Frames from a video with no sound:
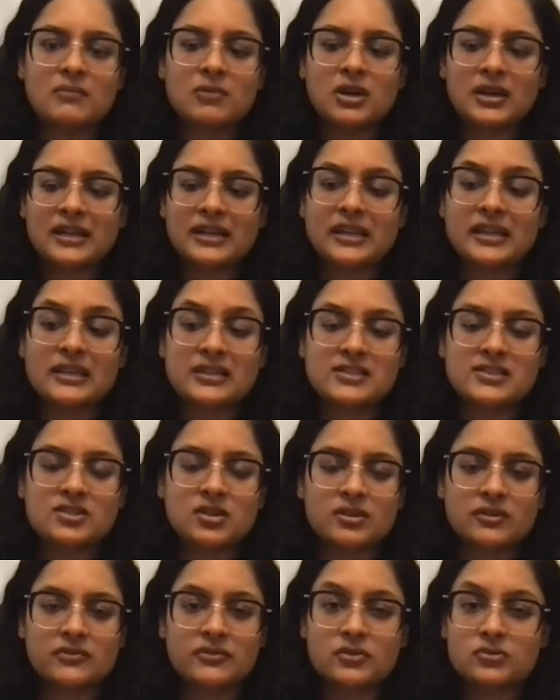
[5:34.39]
or like any sort
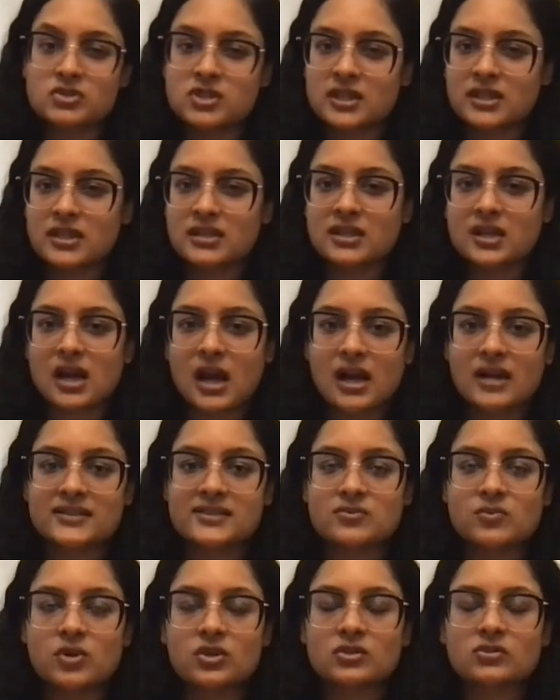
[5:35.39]
of future that the cards
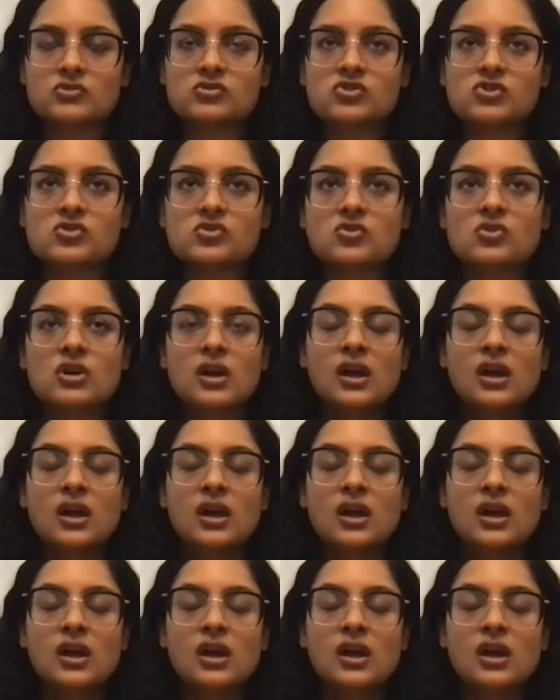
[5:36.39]
want to show.